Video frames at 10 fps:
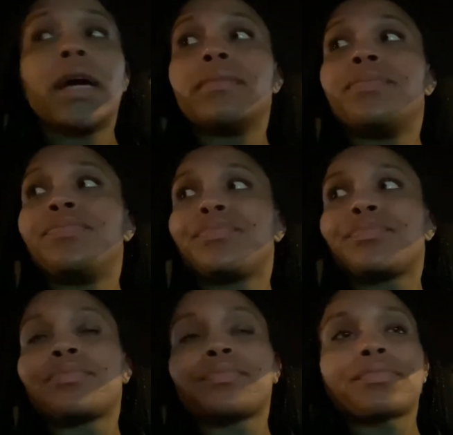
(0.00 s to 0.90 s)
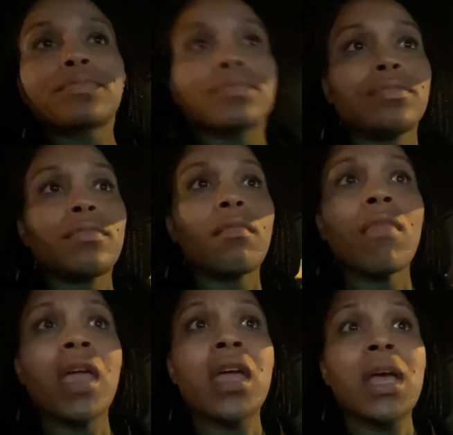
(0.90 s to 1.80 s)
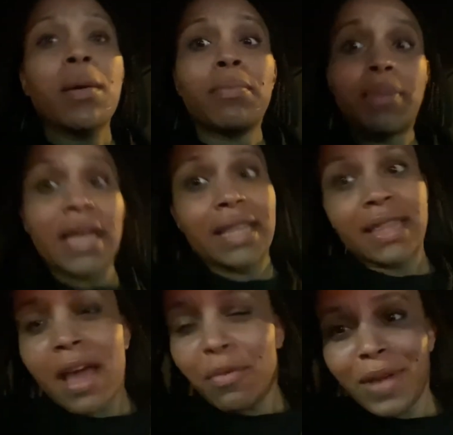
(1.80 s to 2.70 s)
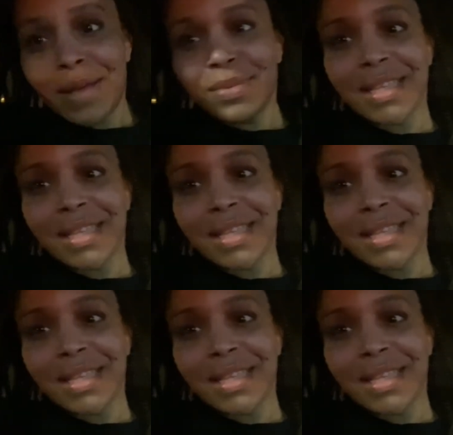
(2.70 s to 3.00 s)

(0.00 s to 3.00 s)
But that wraps